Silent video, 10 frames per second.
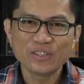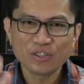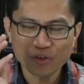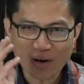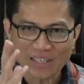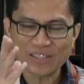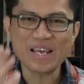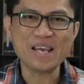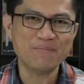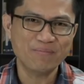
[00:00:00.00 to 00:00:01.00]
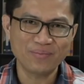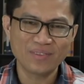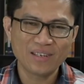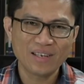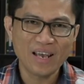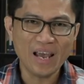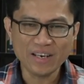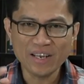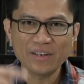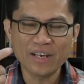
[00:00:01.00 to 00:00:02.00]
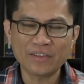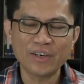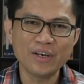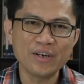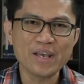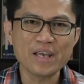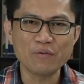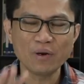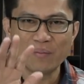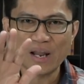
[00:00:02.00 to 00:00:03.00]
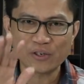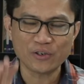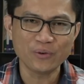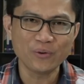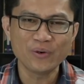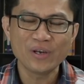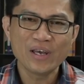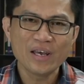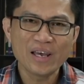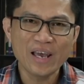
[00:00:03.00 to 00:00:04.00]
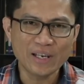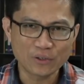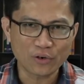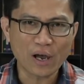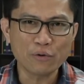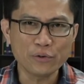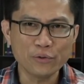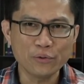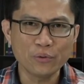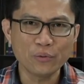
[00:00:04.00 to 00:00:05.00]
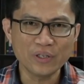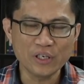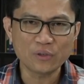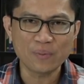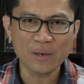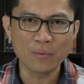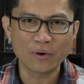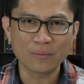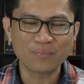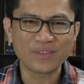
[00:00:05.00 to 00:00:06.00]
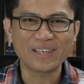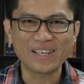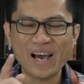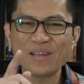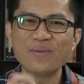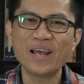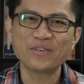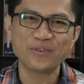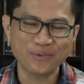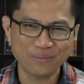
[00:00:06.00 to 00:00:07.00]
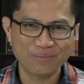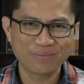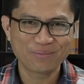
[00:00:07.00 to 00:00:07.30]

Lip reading: trust Him, and in return, He will bless you and surround you with His favor. God bless you.